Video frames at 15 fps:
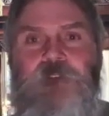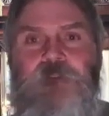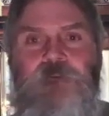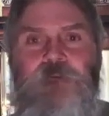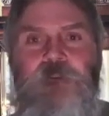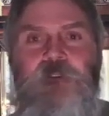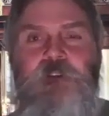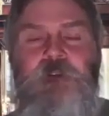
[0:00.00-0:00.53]

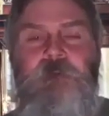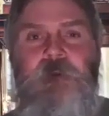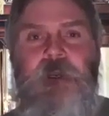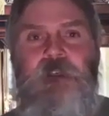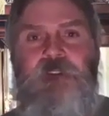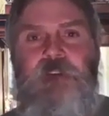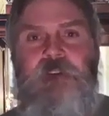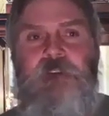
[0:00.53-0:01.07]
It's,
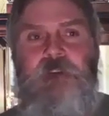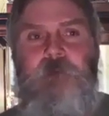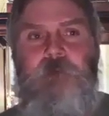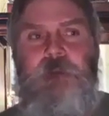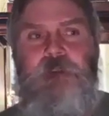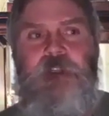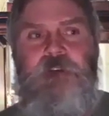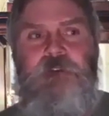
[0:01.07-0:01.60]
it's truly
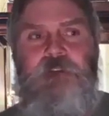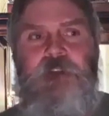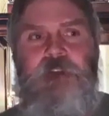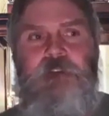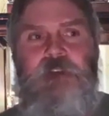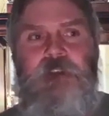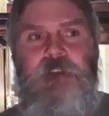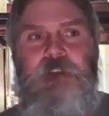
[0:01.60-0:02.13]
amazing,
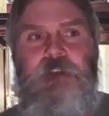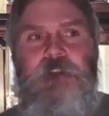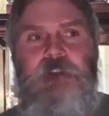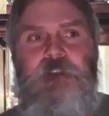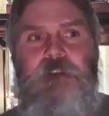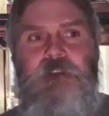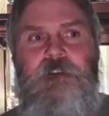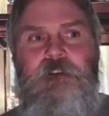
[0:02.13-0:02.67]
but they,
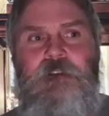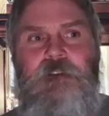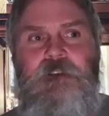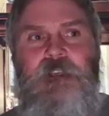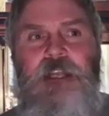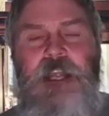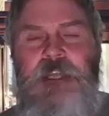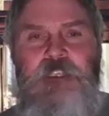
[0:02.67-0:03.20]
they,
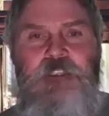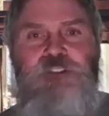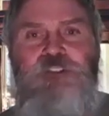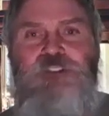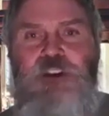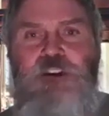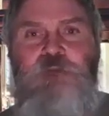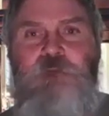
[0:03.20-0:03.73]

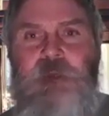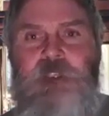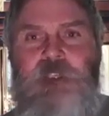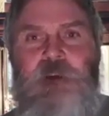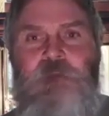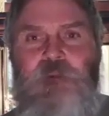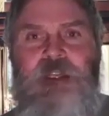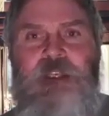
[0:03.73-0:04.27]
they had to
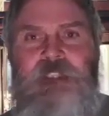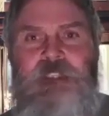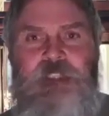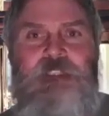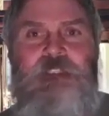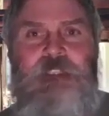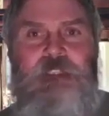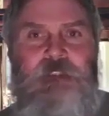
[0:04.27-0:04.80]
show me
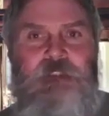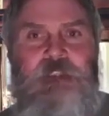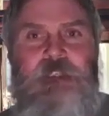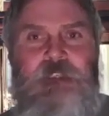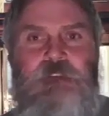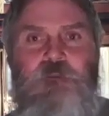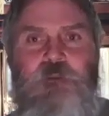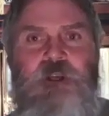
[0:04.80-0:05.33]
that we
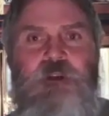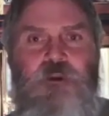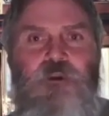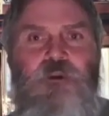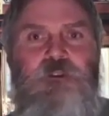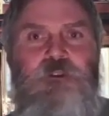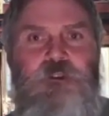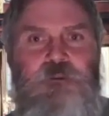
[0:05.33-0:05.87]
did these
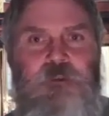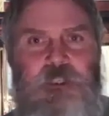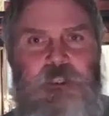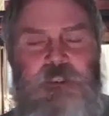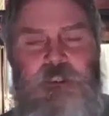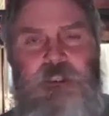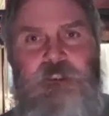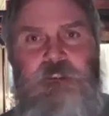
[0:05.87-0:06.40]
things. We
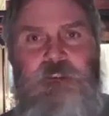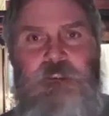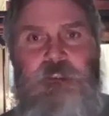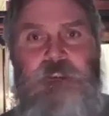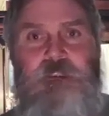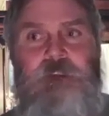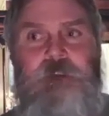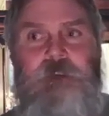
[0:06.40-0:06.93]

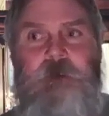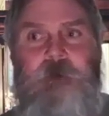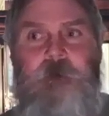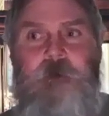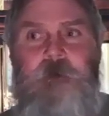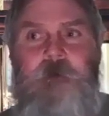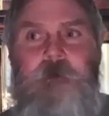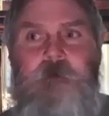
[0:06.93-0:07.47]
orchestrated these
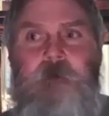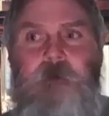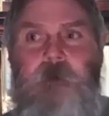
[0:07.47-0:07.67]
things.